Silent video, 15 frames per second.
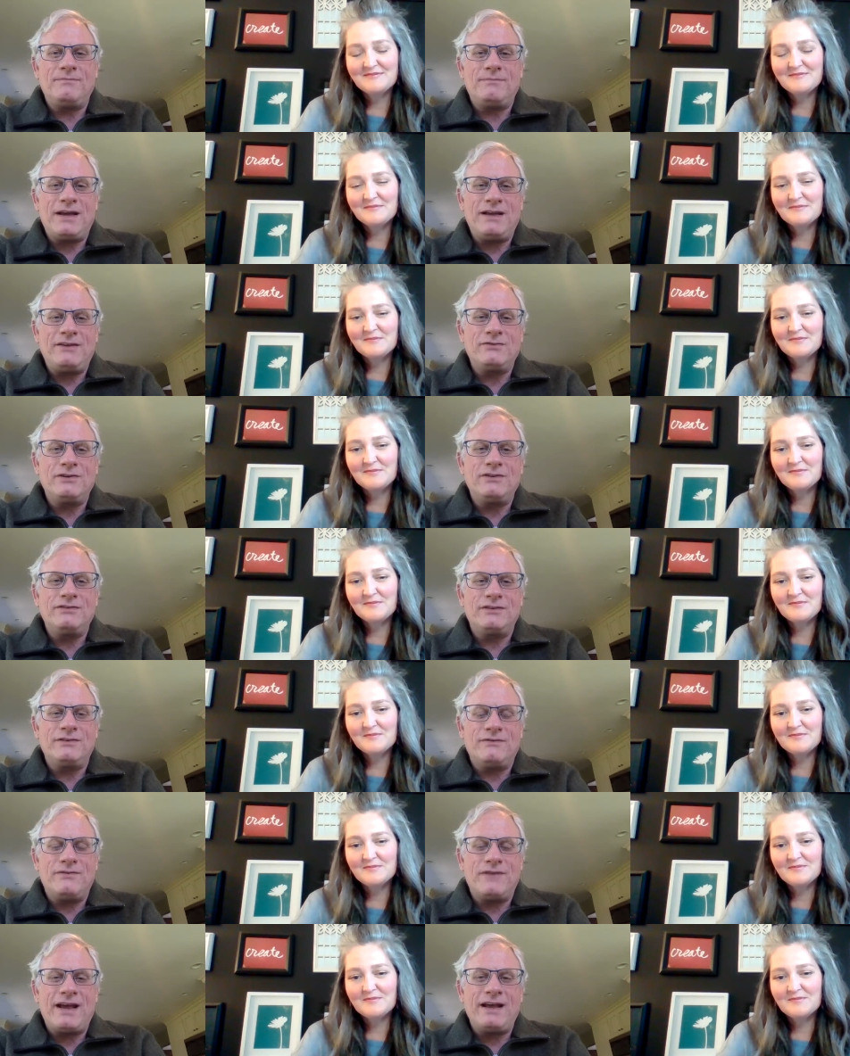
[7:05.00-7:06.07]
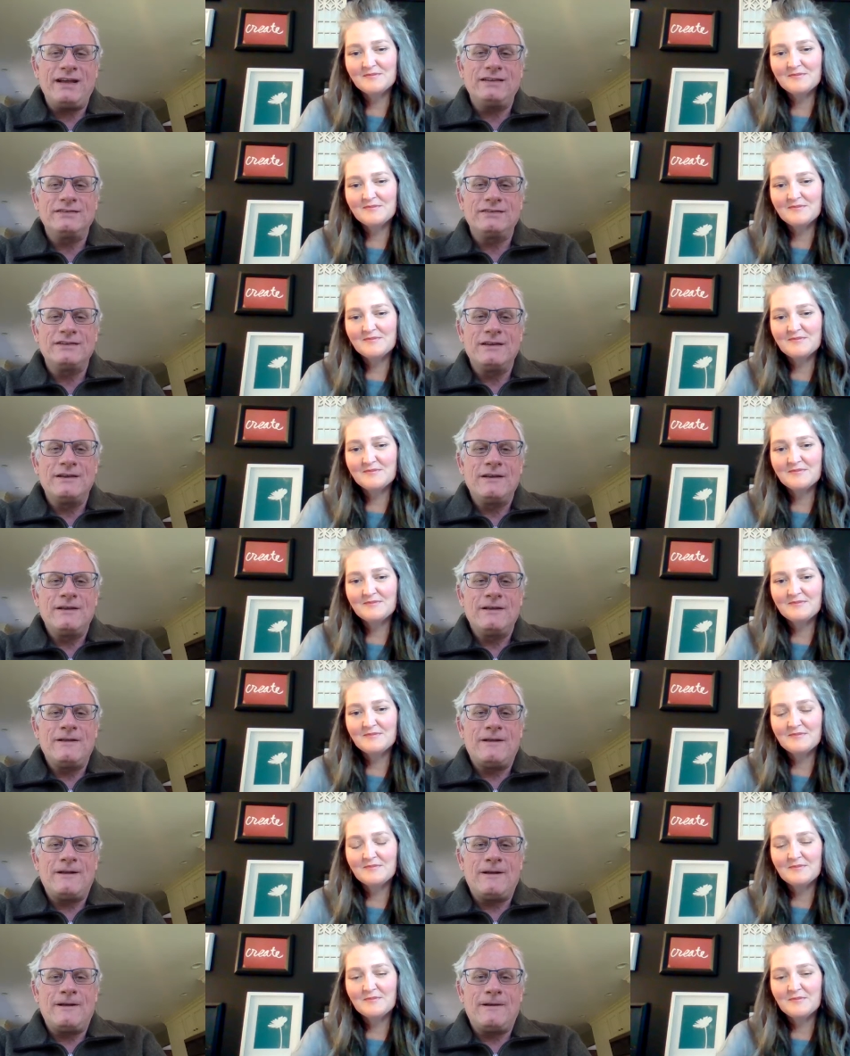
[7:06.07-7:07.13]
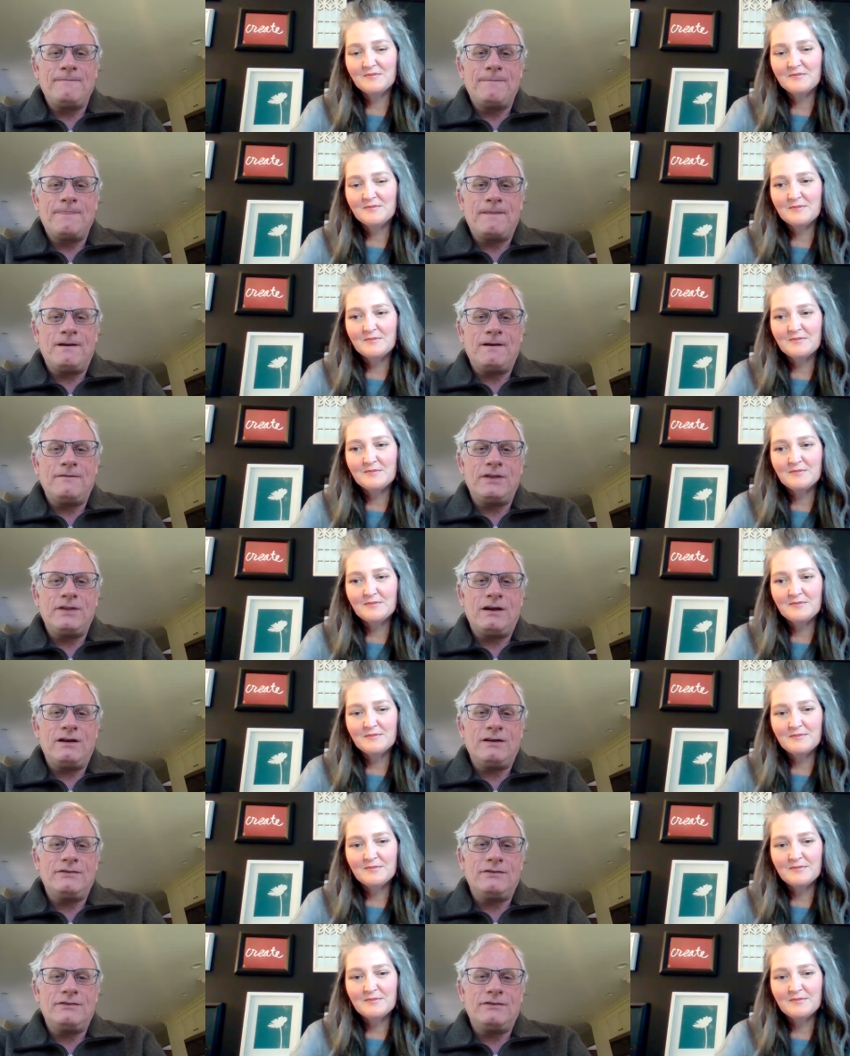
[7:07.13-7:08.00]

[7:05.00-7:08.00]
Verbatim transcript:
Speaker 1: patrons and fans um, of the arts.